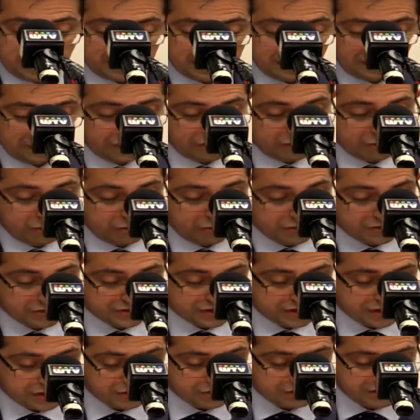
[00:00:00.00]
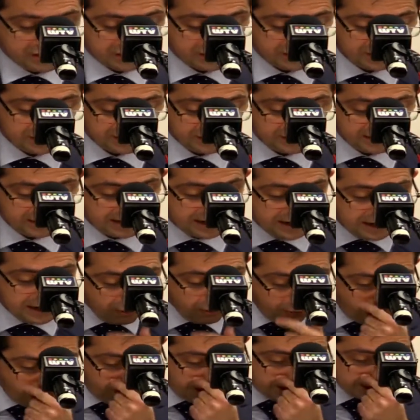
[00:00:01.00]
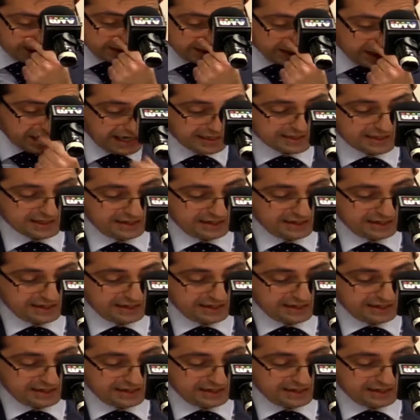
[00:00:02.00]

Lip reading: to cause distress or anxiety.